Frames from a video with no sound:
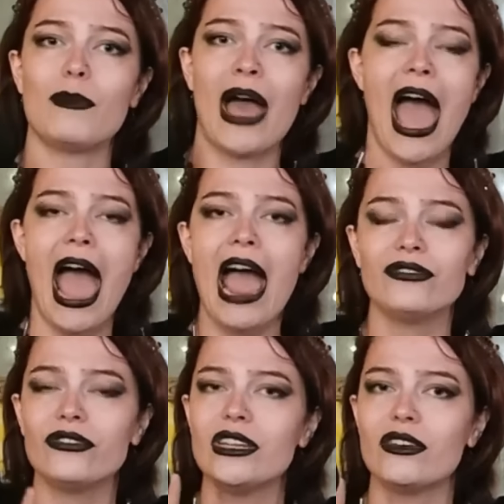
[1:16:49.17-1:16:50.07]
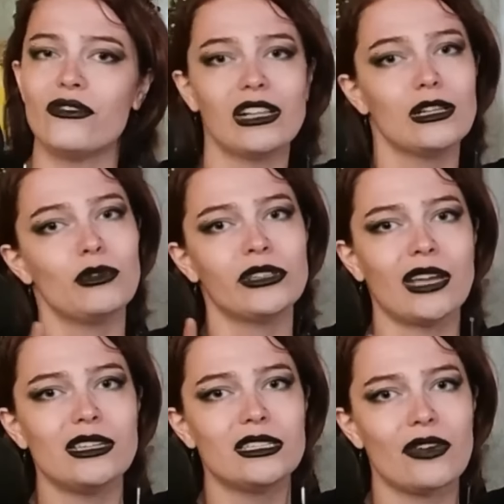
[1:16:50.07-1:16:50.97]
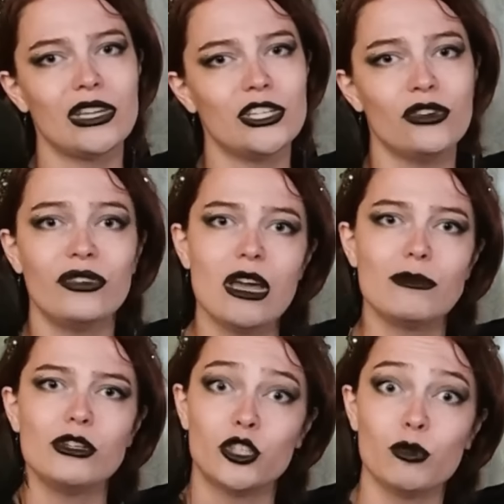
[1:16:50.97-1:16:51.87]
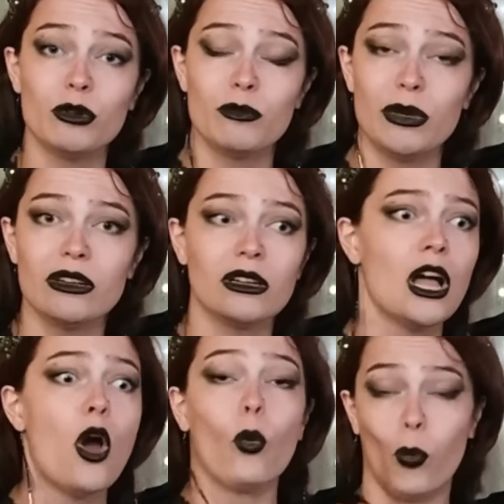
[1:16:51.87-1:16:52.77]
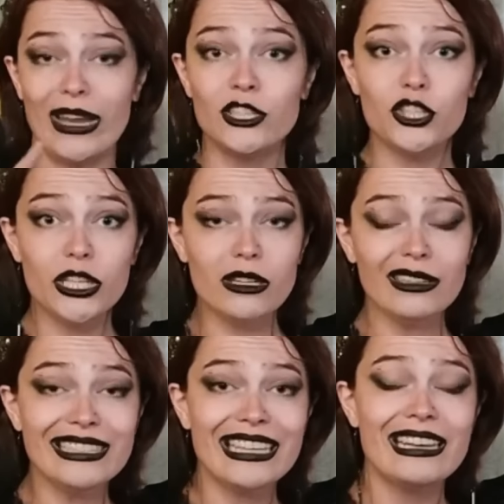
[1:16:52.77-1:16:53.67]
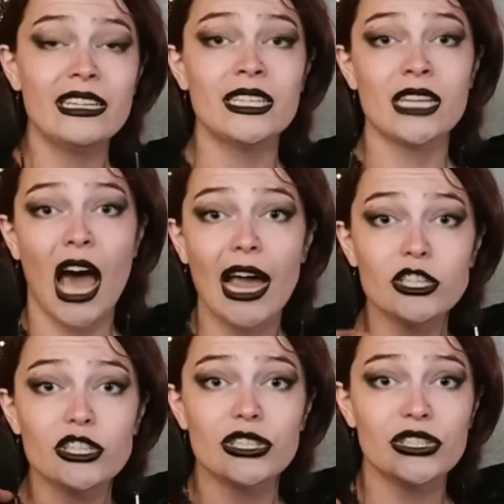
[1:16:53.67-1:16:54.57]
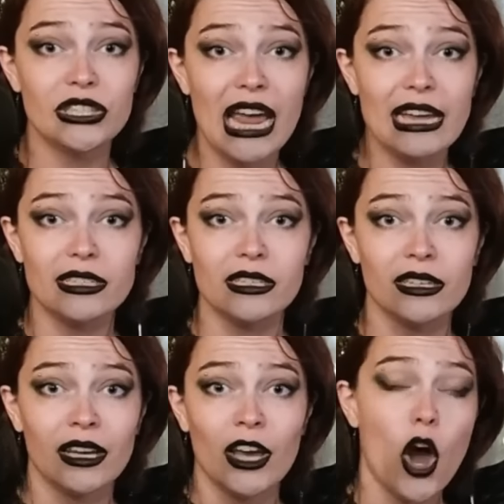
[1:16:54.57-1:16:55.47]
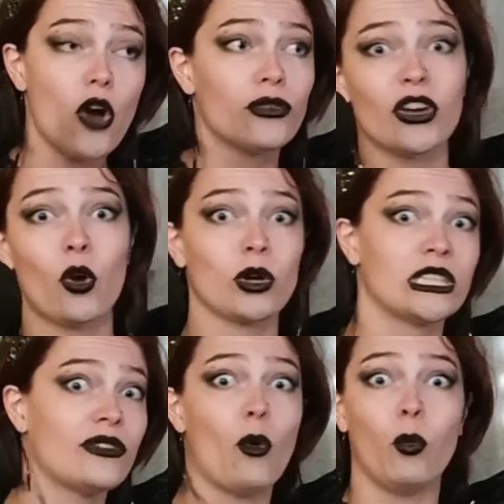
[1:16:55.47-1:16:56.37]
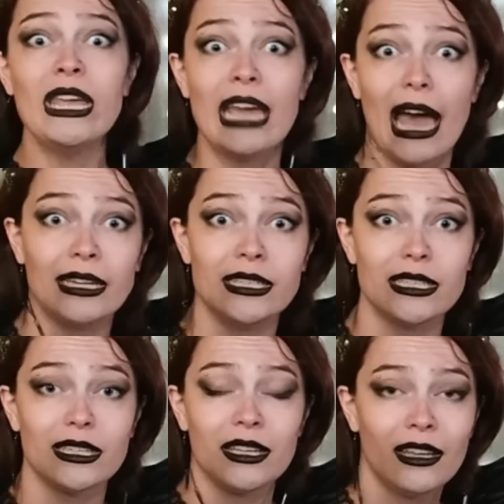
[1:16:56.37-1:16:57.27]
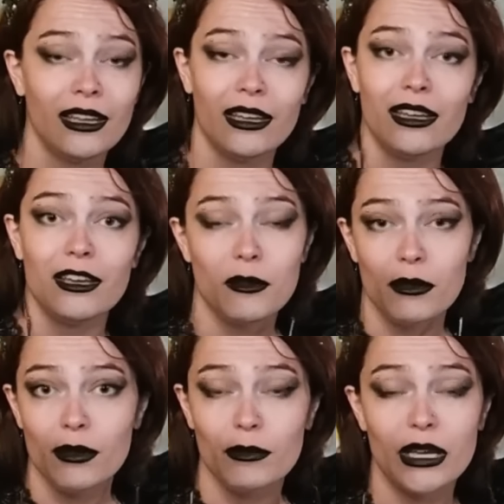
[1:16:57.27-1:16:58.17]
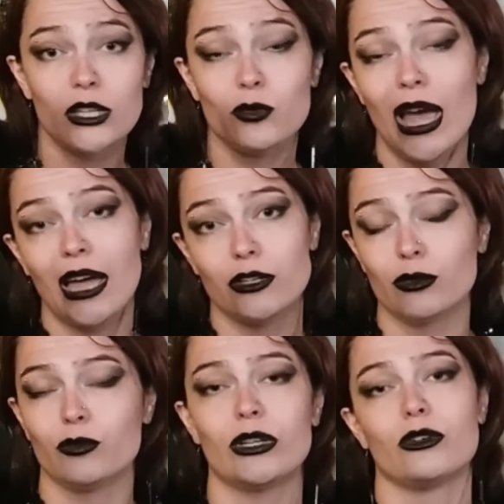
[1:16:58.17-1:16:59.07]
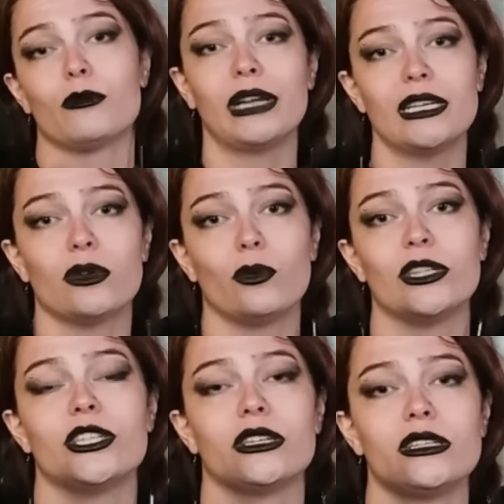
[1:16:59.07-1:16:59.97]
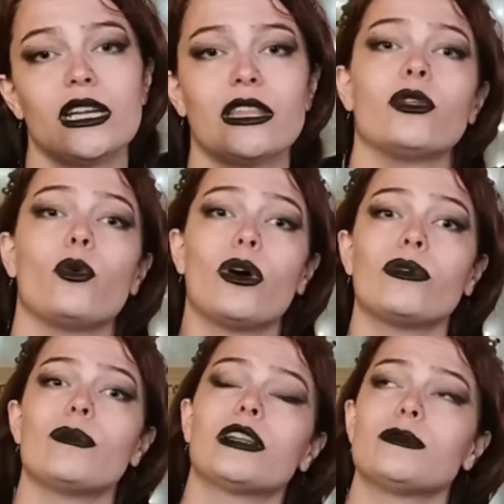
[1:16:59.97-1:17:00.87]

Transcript: up half of the available 1972 VW Super Beetle windshields in an entire state over the course of a weekend. Because we had to replace the windshield, and then the one we bought